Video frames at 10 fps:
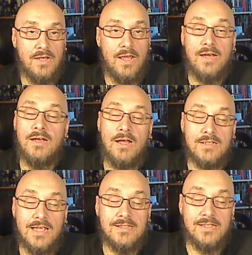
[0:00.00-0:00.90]
And
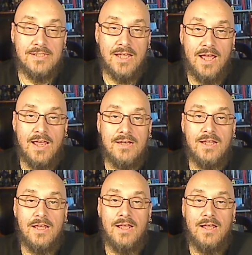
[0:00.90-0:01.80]
as an aside,
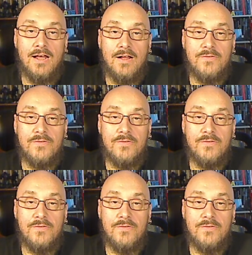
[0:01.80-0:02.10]
uh,